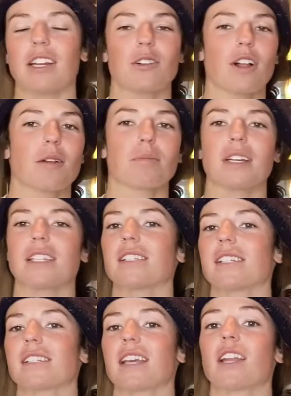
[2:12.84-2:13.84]
I know a lot of places
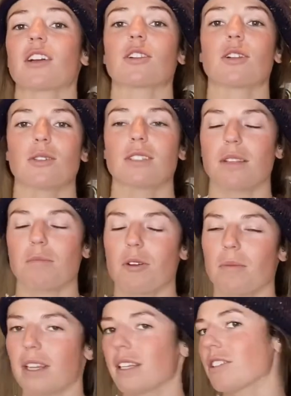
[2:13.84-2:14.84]
the skate are closed at the
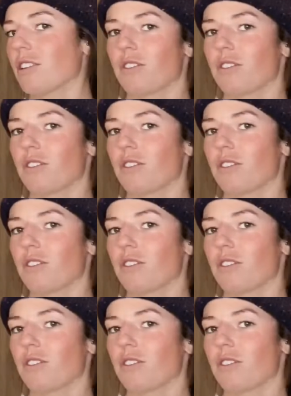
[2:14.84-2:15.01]
moment, so